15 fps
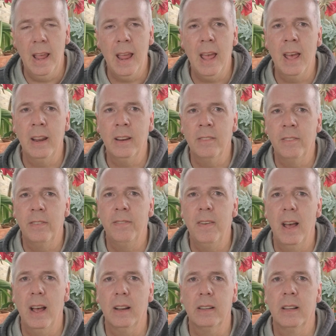And in
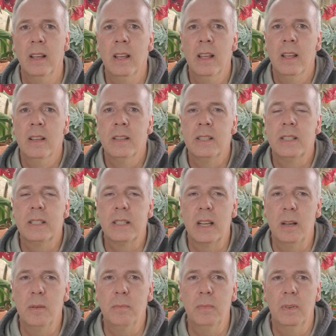fact,
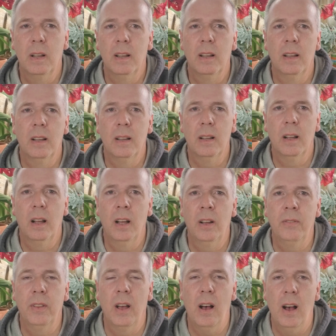some
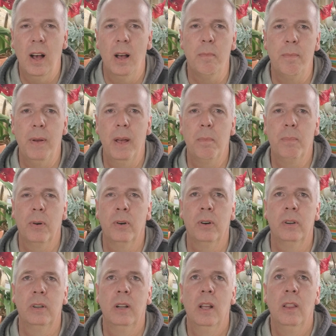of the hot
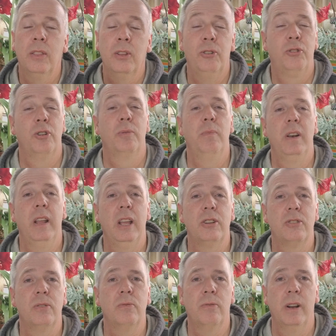pepper, the
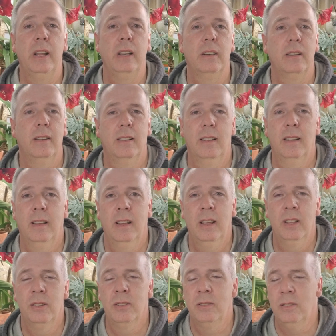germination rate
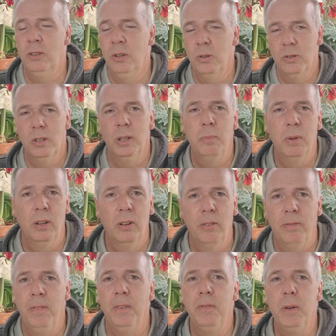is usually below
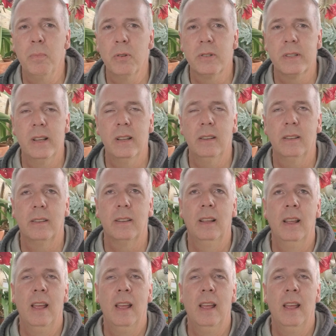50%,